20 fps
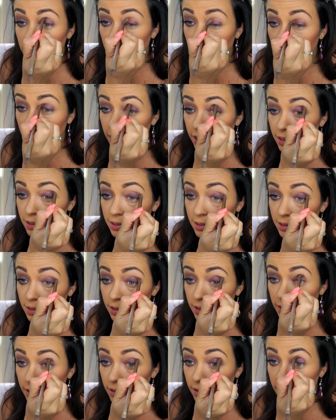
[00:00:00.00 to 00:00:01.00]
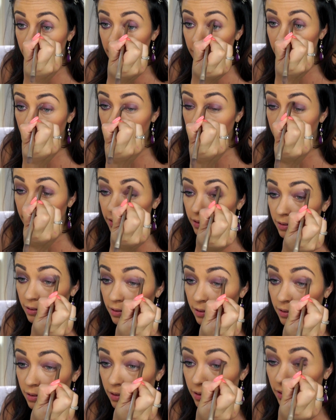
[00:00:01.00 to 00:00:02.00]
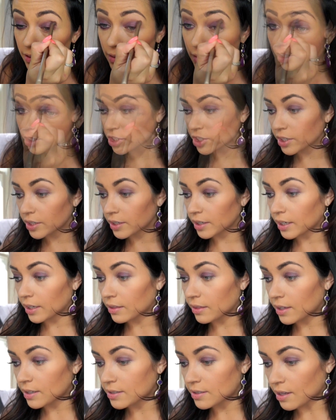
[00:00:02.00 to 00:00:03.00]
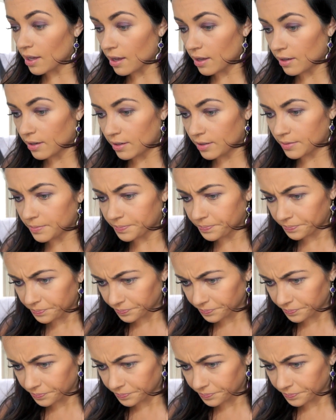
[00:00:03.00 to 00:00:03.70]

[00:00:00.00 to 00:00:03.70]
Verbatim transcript: crease. I'm actually going to get this on